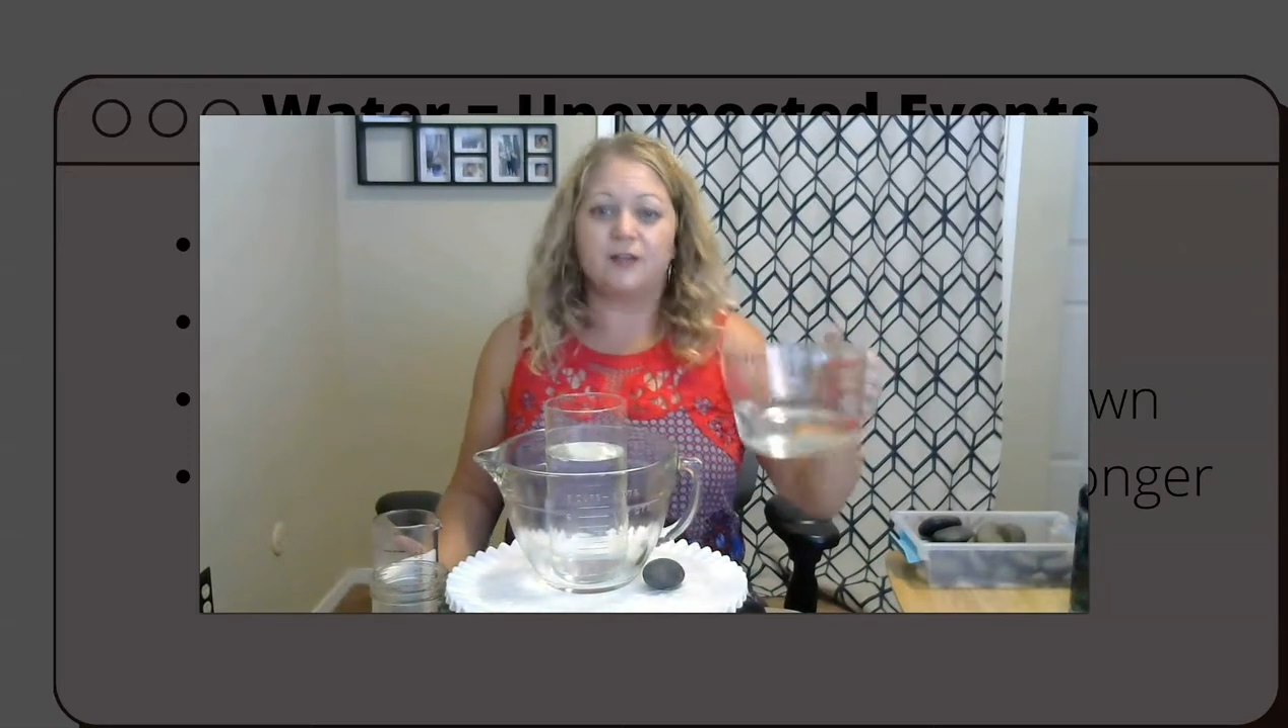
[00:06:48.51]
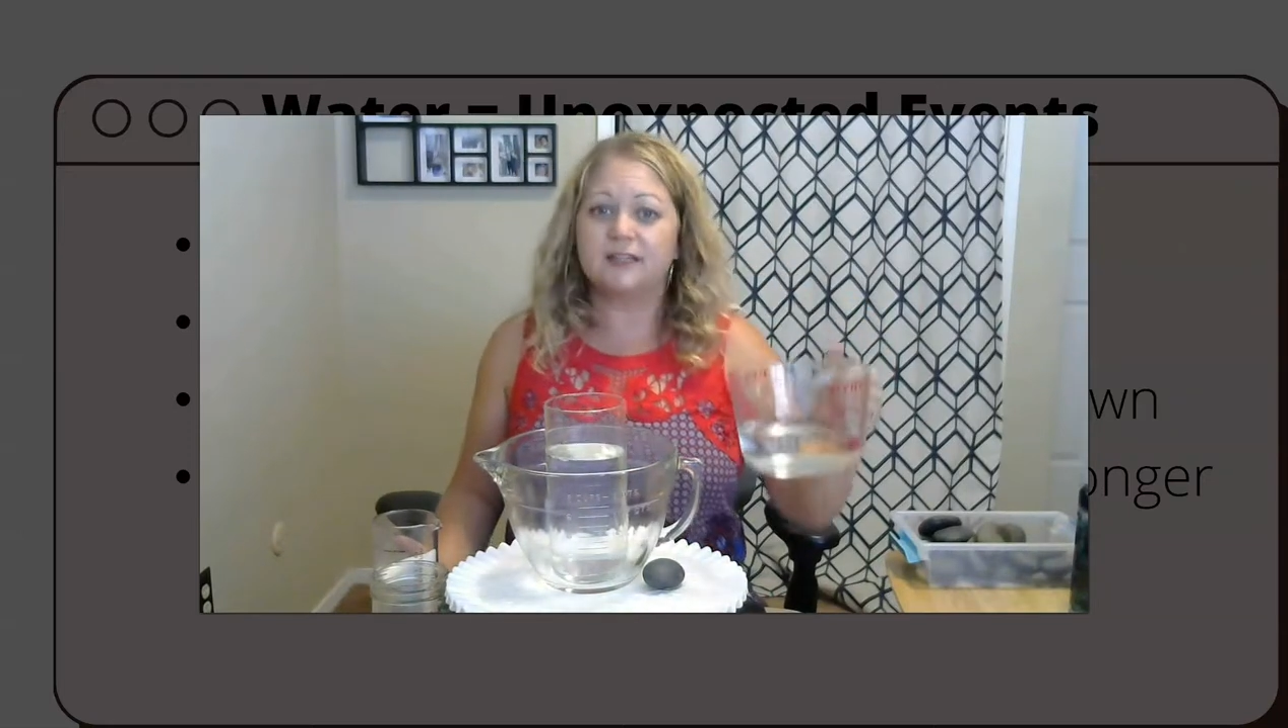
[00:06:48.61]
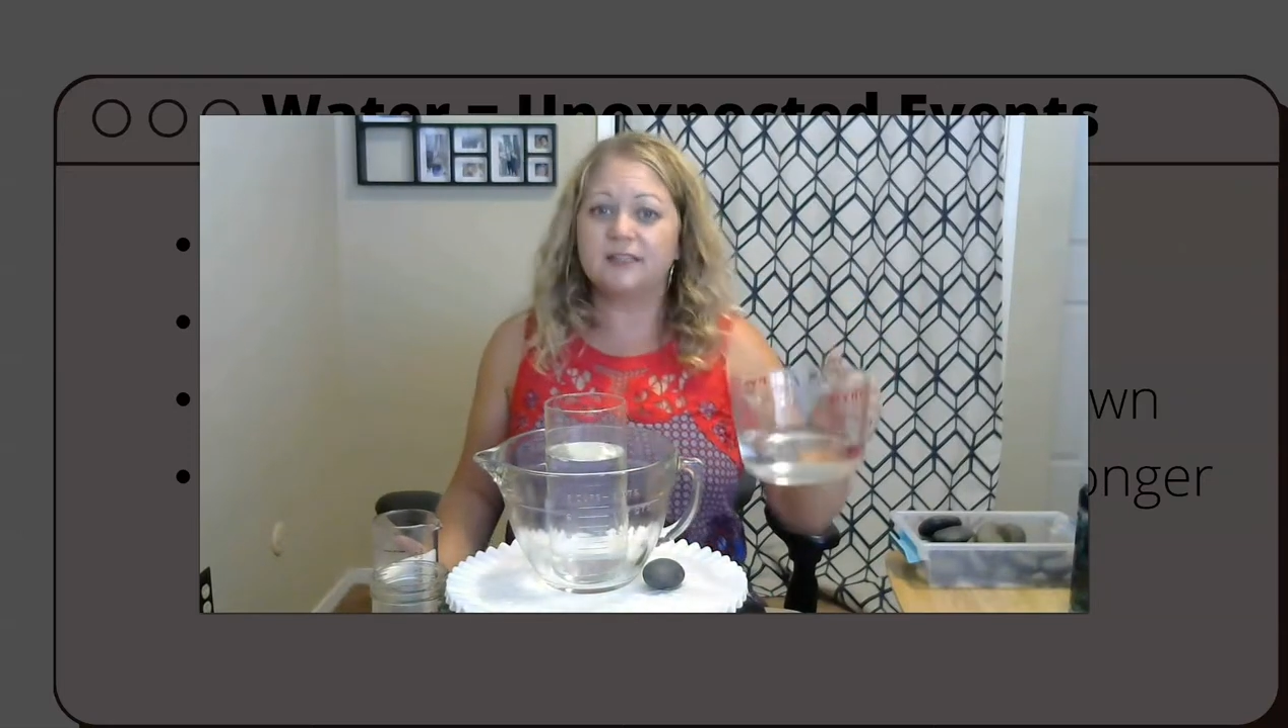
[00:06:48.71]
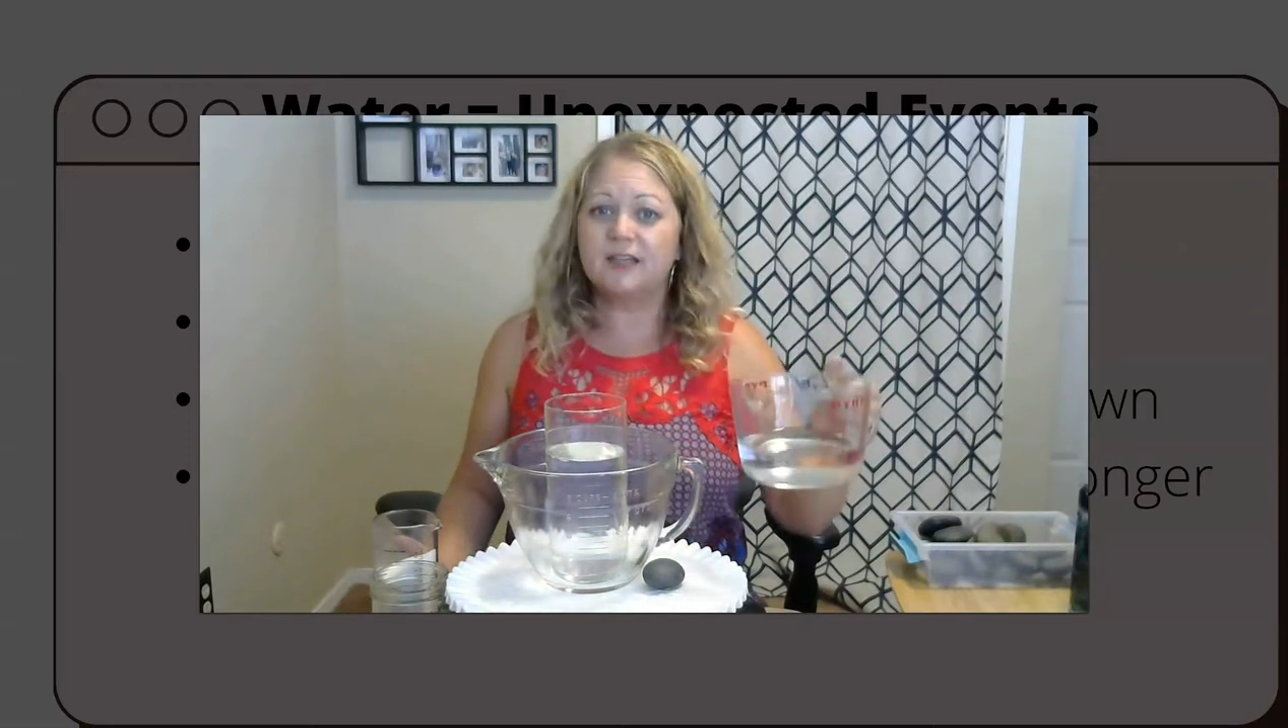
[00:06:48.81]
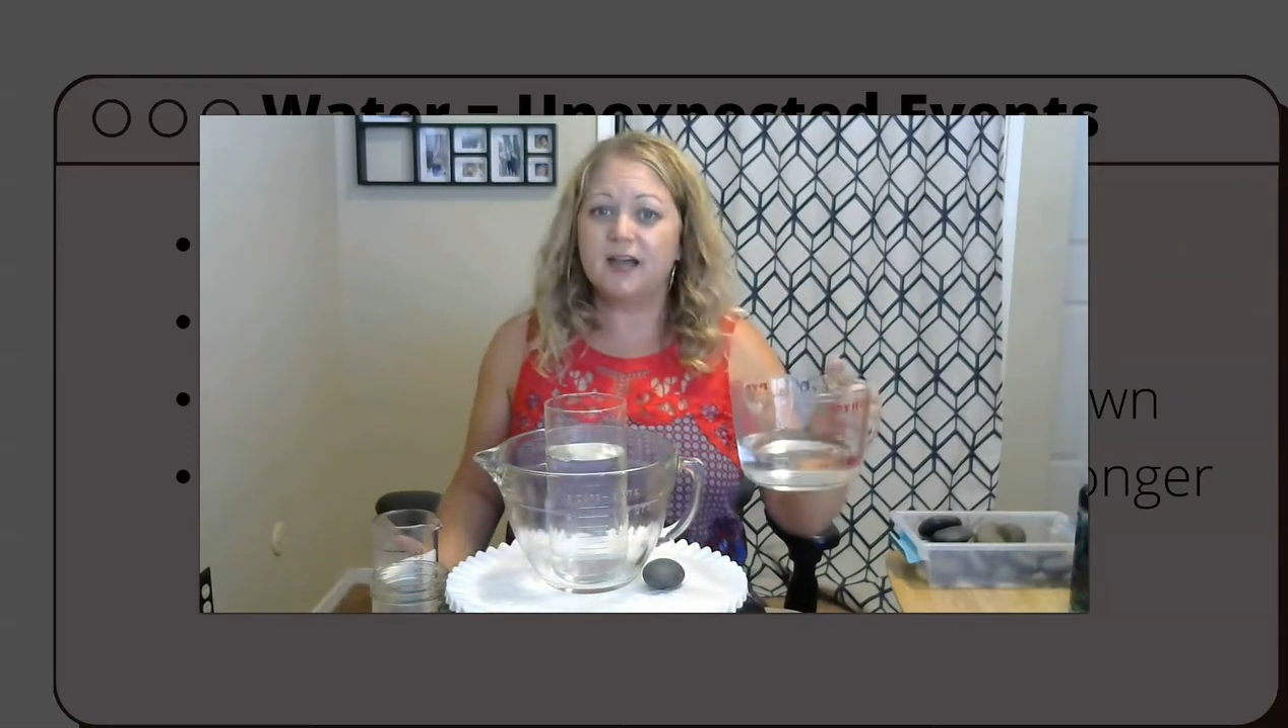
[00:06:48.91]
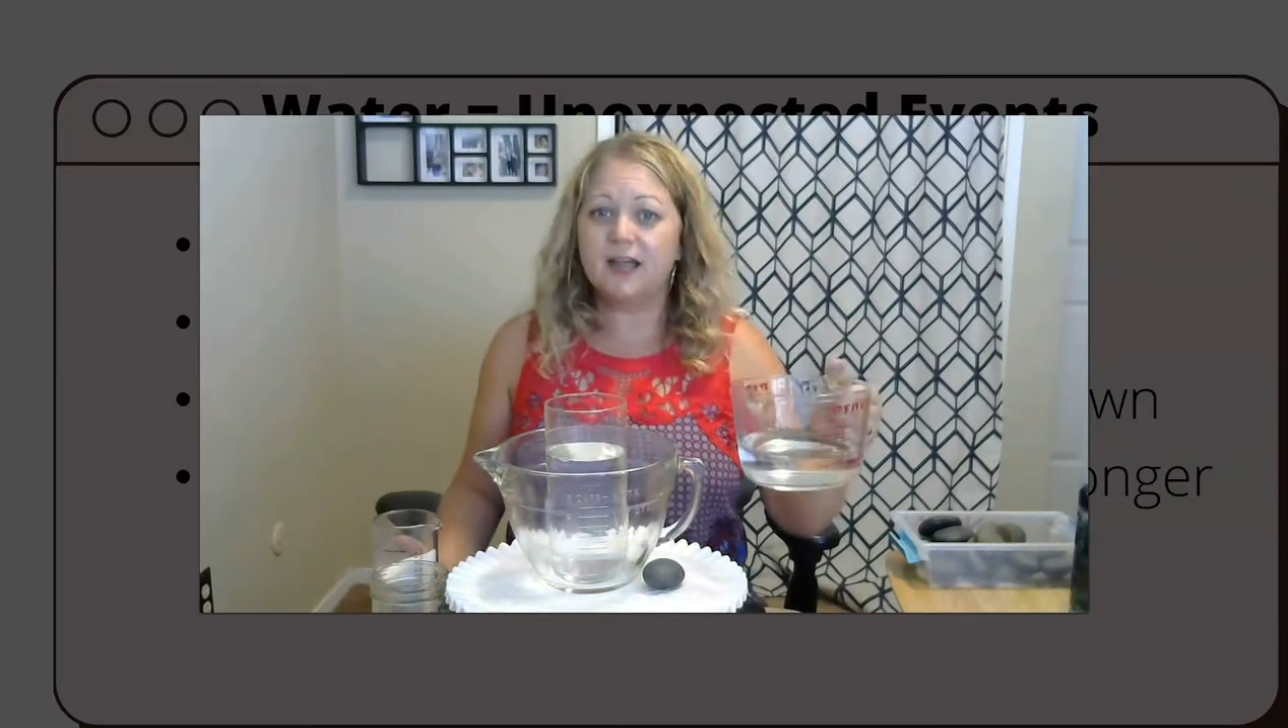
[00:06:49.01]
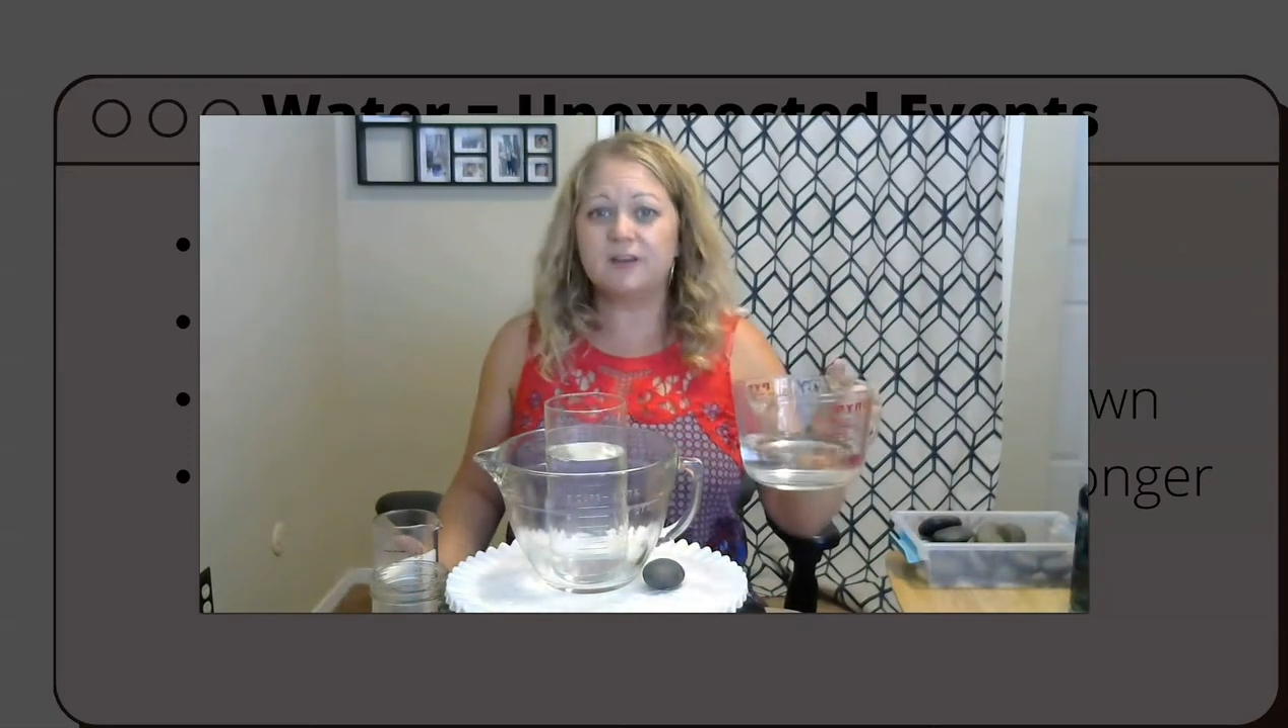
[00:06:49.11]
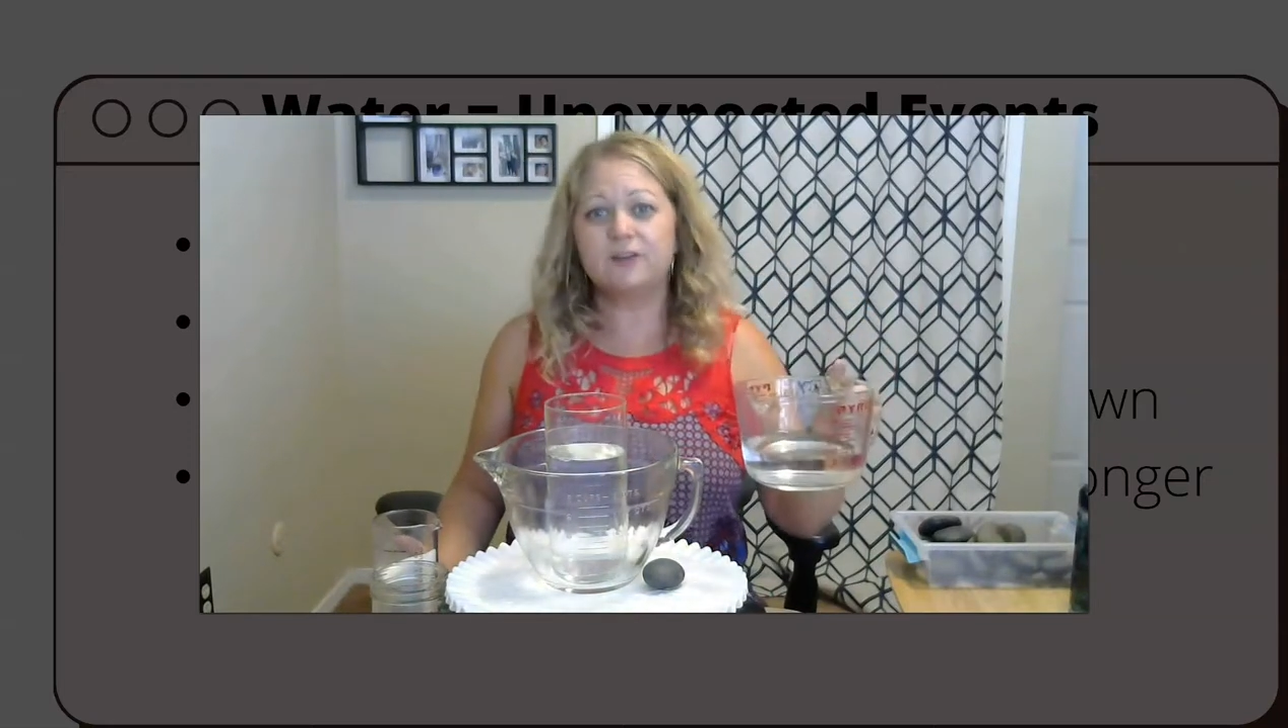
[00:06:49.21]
flat tire,